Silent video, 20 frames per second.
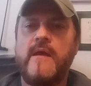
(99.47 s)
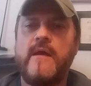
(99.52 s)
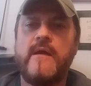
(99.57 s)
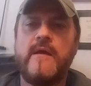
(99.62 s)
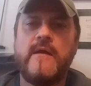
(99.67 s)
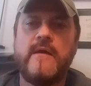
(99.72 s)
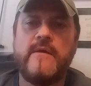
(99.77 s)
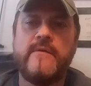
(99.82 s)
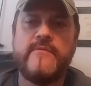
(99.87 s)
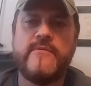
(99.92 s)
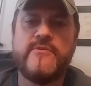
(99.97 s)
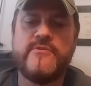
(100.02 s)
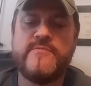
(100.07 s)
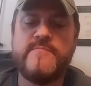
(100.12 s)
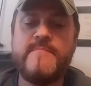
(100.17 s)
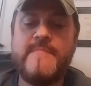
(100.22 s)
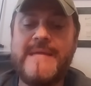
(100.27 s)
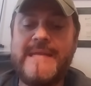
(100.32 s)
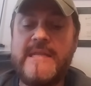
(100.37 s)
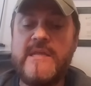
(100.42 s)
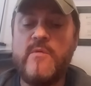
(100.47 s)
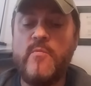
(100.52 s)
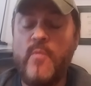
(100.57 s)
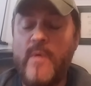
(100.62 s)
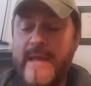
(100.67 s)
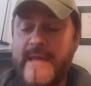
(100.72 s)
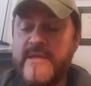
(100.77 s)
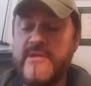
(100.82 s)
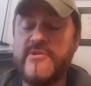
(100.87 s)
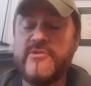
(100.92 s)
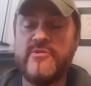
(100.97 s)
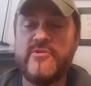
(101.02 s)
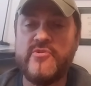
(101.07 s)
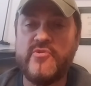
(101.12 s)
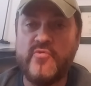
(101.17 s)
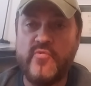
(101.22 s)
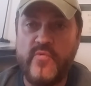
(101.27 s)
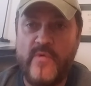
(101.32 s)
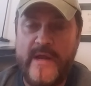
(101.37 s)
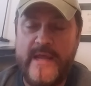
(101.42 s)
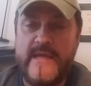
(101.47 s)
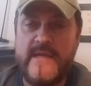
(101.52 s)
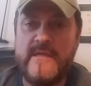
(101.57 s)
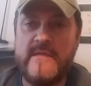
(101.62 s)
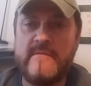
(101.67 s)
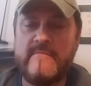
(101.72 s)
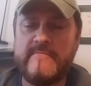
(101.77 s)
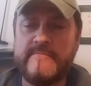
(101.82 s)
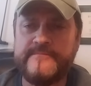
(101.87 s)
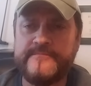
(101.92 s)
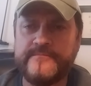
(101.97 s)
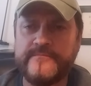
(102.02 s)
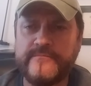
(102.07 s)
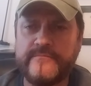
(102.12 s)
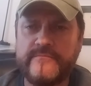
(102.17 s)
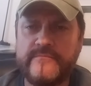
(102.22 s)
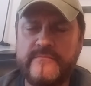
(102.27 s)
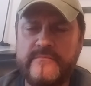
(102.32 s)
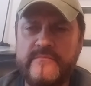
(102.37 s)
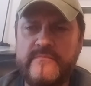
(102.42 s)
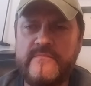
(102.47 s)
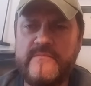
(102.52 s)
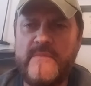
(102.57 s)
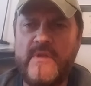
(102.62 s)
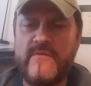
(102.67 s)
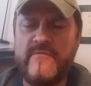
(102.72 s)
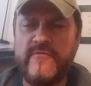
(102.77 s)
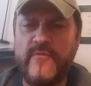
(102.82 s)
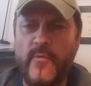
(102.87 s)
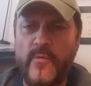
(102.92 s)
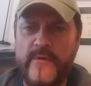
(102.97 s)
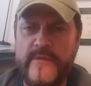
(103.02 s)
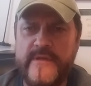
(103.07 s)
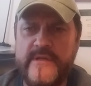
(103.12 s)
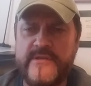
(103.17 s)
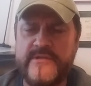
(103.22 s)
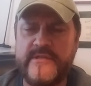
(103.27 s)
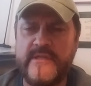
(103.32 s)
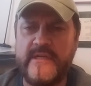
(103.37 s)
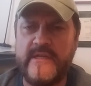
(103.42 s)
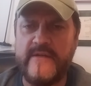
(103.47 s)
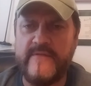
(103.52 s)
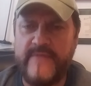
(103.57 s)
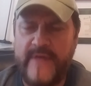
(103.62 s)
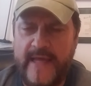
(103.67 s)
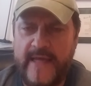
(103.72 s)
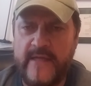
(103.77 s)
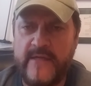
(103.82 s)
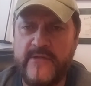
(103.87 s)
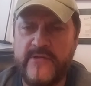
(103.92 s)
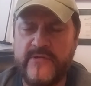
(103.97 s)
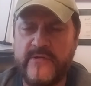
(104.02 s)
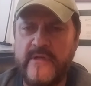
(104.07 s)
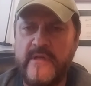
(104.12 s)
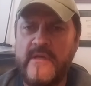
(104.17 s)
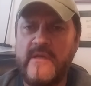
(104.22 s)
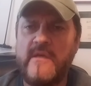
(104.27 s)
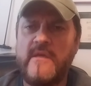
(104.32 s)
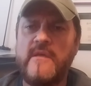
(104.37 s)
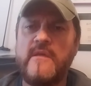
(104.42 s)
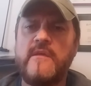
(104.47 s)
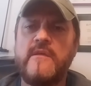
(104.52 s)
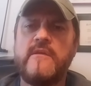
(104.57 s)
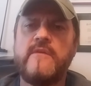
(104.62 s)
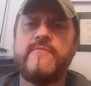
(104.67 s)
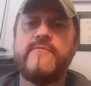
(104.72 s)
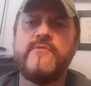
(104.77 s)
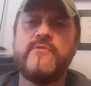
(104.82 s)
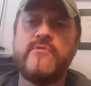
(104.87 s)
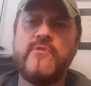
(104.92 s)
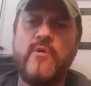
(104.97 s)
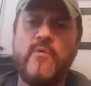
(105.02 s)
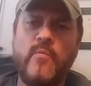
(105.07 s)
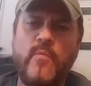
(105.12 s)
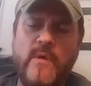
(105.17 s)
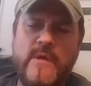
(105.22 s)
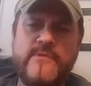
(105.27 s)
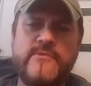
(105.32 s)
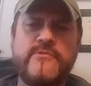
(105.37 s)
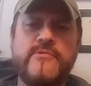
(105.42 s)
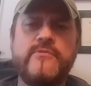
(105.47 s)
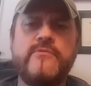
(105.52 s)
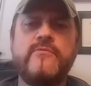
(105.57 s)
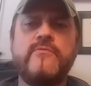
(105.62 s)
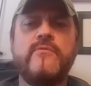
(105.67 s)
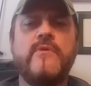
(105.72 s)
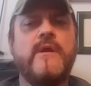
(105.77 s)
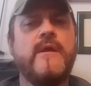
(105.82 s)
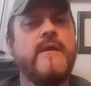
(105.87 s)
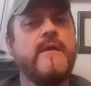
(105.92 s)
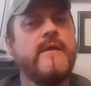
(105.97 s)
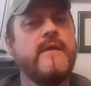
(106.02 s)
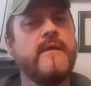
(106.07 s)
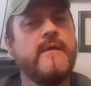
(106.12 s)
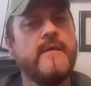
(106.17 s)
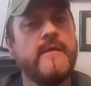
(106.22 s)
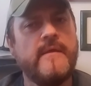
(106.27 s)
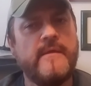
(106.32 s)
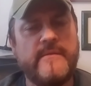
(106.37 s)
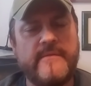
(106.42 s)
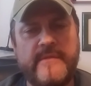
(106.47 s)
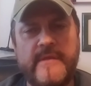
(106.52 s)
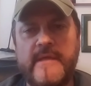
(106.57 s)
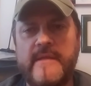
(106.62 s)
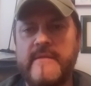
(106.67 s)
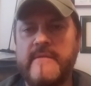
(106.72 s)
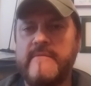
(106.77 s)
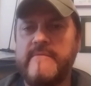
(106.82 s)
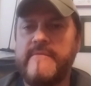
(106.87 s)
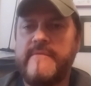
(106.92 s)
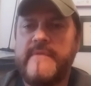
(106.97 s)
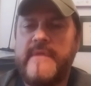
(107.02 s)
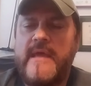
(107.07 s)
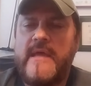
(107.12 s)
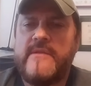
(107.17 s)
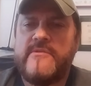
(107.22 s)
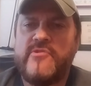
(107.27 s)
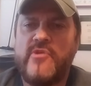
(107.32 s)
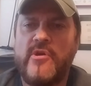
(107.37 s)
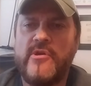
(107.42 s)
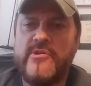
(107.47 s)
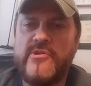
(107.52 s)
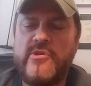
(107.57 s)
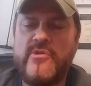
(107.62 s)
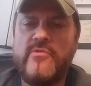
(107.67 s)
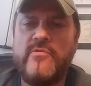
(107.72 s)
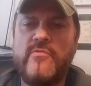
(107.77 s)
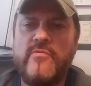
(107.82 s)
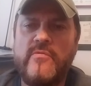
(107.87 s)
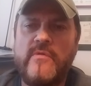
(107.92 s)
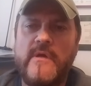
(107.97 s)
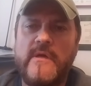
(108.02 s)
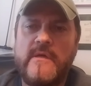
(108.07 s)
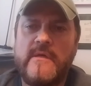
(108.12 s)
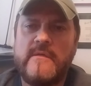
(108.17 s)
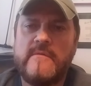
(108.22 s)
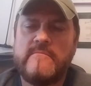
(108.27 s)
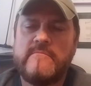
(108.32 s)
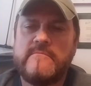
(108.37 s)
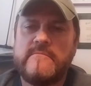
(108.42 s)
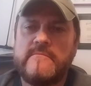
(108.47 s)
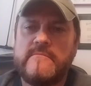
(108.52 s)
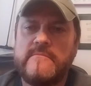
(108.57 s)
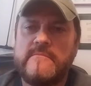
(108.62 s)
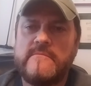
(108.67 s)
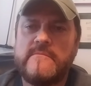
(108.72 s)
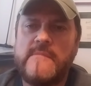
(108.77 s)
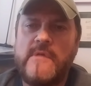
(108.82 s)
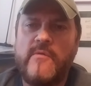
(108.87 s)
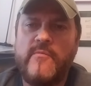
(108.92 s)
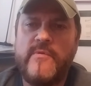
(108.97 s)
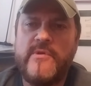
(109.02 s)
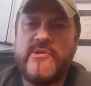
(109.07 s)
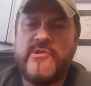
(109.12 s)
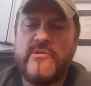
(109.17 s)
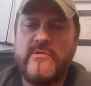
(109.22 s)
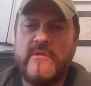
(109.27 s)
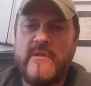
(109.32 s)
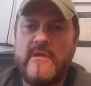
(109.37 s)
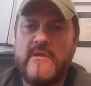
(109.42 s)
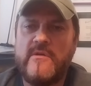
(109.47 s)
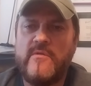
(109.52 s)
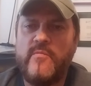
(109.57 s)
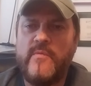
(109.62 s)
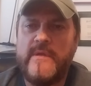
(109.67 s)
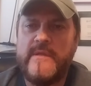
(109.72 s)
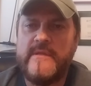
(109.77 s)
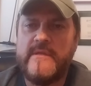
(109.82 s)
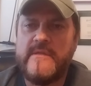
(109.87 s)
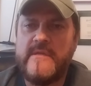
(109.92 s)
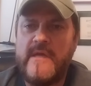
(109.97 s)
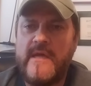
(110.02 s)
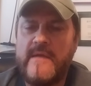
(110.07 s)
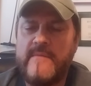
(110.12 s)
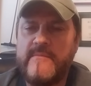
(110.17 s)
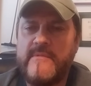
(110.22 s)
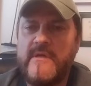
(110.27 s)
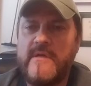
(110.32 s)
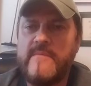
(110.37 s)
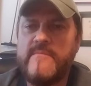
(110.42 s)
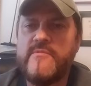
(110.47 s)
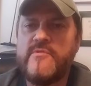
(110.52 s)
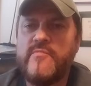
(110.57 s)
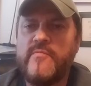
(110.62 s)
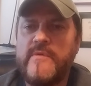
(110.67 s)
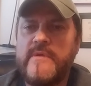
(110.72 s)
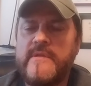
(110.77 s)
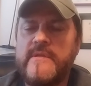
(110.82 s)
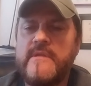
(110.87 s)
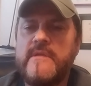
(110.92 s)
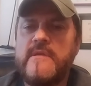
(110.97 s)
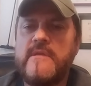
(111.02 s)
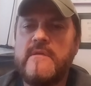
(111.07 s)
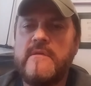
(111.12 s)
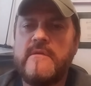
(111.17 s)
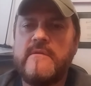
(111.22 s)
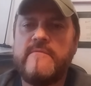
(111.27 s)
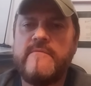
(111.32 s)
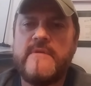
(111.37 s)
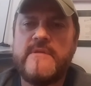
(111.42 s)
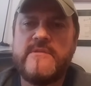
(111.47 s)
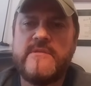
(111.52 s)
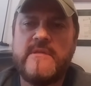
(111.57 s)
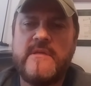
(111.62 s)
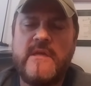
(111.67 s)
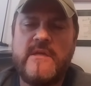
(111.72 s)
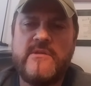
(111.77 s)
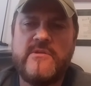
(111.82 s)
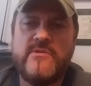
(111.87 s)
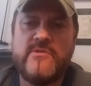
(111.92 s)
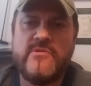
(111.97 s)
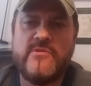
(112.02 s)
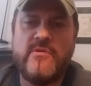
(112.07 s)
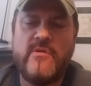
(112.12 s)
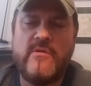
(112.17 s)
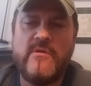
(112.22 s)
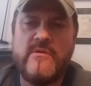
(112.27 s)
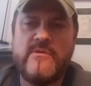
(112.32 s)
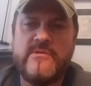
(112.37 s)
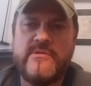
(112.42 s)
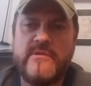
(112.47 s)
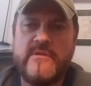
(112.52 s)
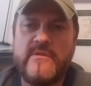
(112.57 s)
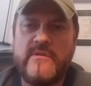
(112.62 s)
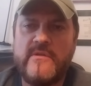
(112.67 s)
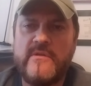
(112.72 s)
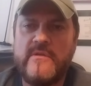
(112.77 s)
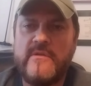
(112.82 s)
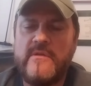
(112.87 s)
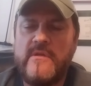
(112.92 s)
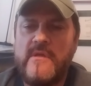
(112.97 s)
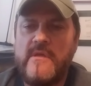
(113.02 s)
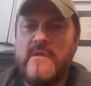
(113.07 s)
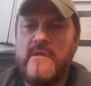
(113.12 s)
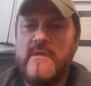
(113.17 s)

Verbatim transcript: Uh, there's many ways to train for this in advance. If you don't want to, then that's on you. Um, I wish you luck when the time comes when the uh, investigation starts and uh,